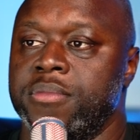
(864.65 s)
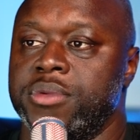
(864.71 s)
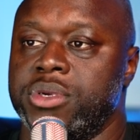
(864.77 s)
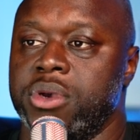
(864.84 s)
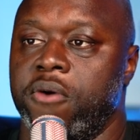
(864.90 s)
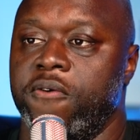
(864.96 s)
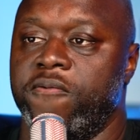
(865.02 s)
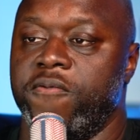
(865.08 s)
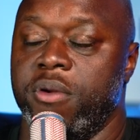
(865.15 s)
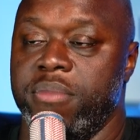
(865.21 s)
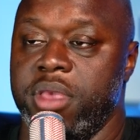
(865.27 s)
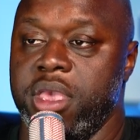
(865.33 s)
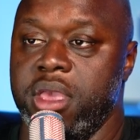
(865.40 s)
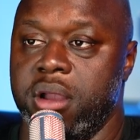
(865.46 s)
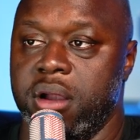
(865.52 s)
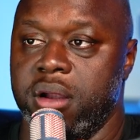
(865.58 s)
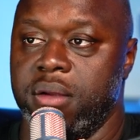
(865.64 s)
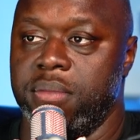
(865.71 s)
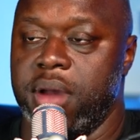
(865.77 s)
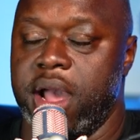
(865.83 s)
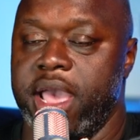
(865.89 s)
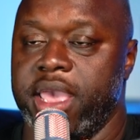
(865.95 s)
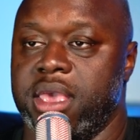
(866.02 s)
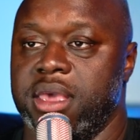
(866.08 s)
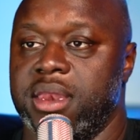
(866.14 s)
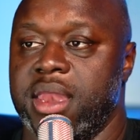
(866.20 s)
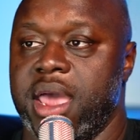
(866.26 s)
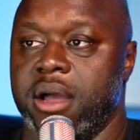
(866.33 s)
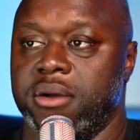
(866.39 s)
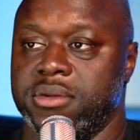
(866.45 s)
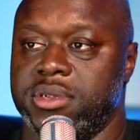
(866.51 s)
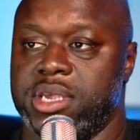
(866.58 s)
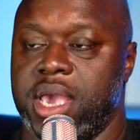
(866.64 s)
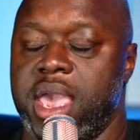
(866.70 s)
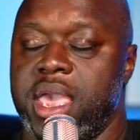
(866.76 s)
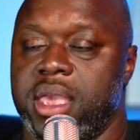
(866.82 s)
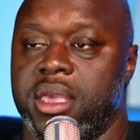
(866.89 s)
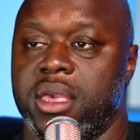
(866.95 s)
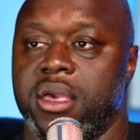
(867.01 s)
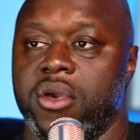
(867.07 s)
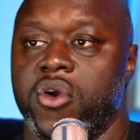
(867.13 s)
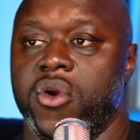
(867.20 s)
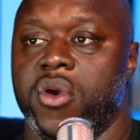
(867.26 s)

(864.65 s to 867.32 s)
So from here, I can now take